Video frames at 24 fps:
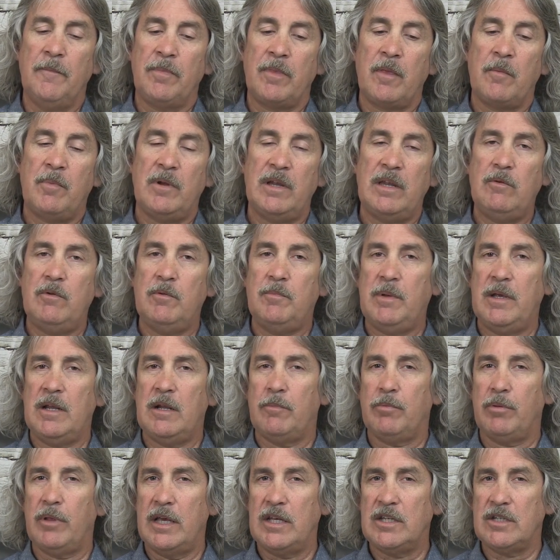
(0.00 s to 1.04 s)
but he would be in
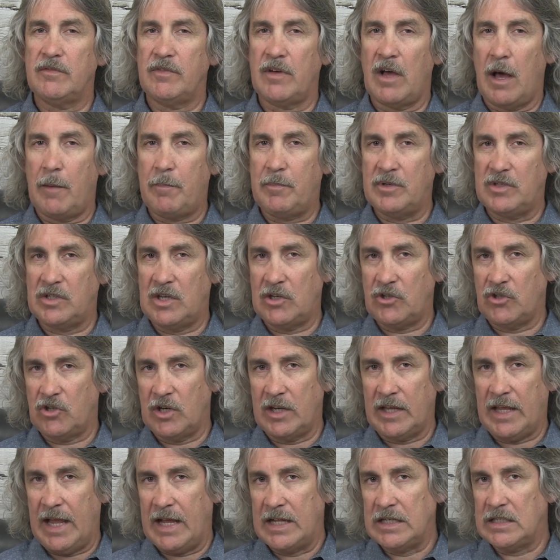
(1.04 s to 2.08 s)
a place of opposition
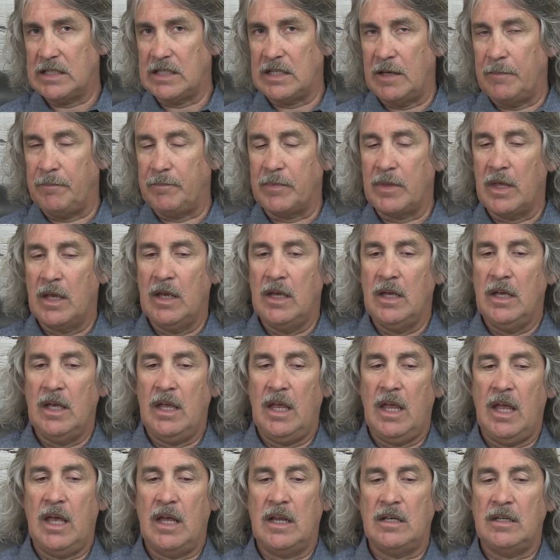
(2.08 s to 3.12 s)
against them.
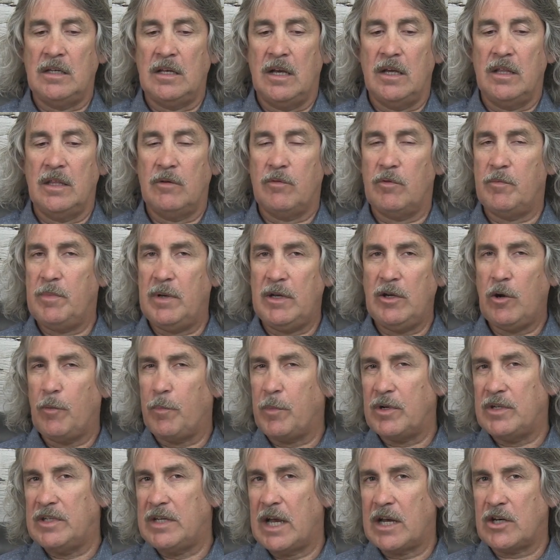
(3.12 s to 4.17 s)
And there would be no
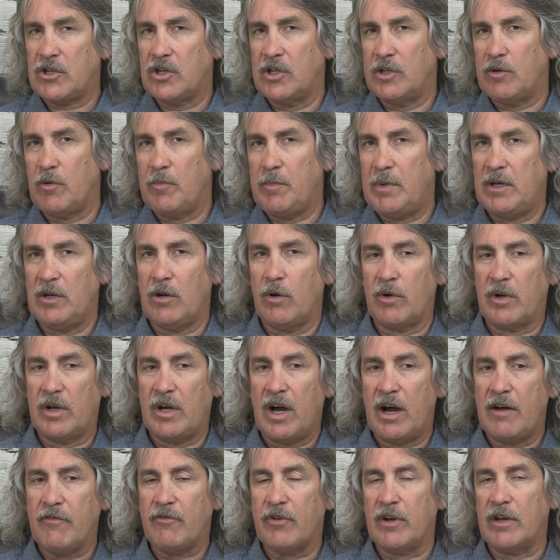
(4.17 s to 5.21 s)
protection, there would be no
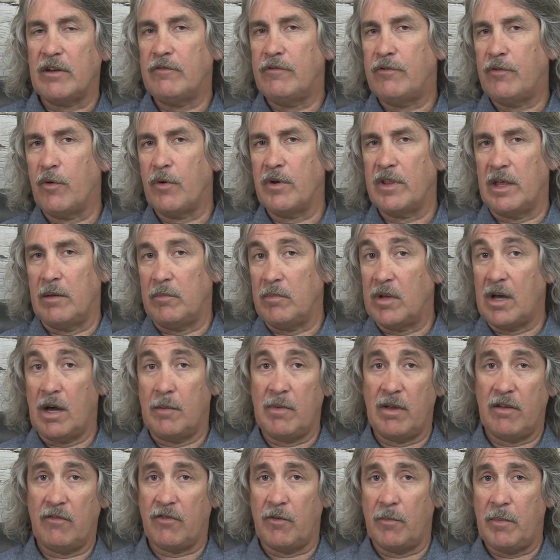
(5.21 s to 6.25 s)
covering for them
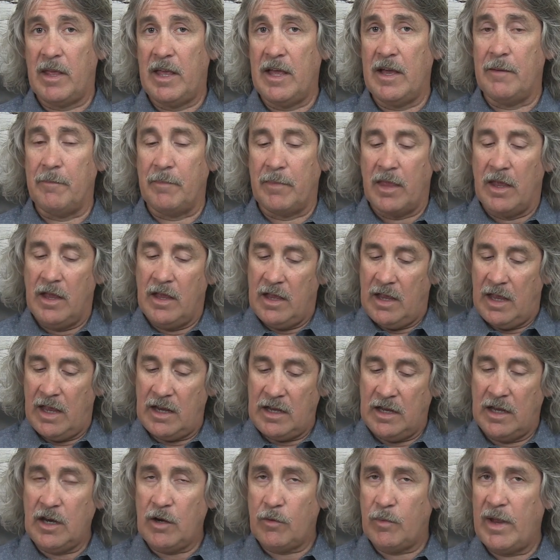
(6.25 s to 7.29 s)
coming from him.
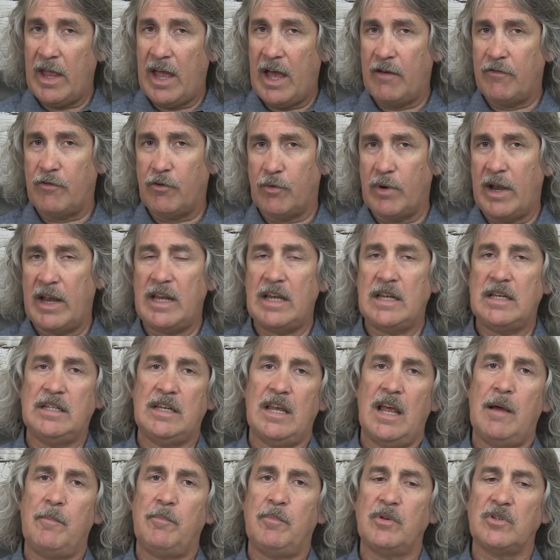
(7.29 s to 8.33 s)
And here we have great
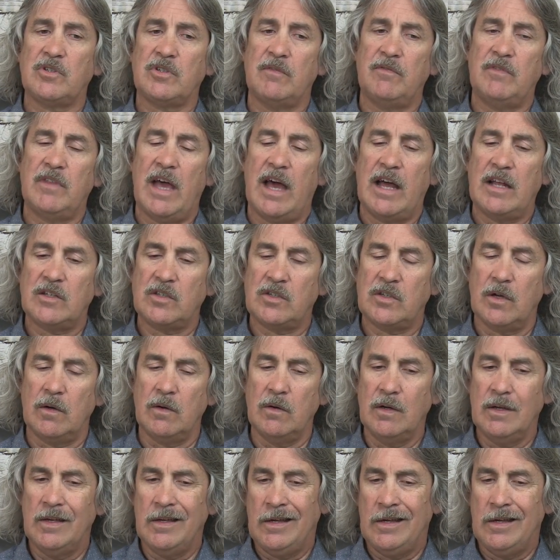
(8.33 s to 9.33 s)
examples of that. So